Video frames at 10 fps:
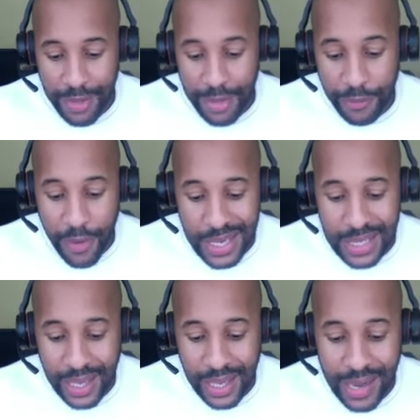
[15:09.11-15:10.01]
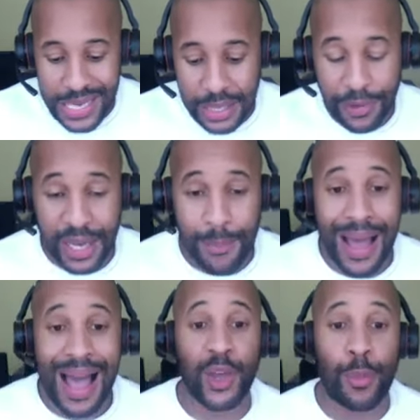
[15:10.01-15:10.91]
The first thing is to think
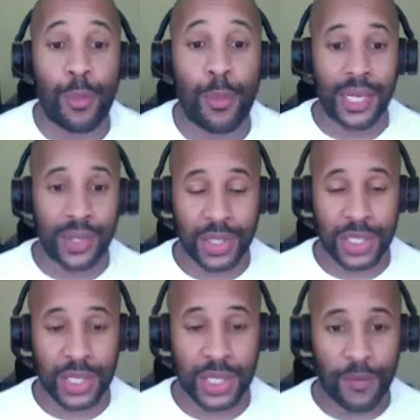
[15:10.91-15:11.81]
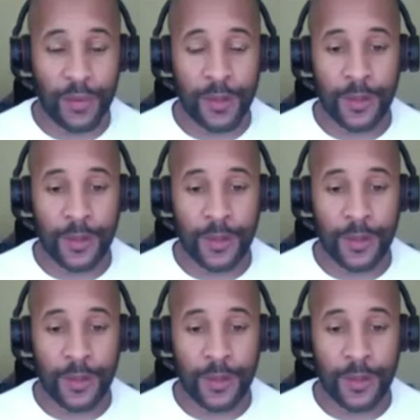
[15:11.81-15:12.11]
about how you're presenting yourself.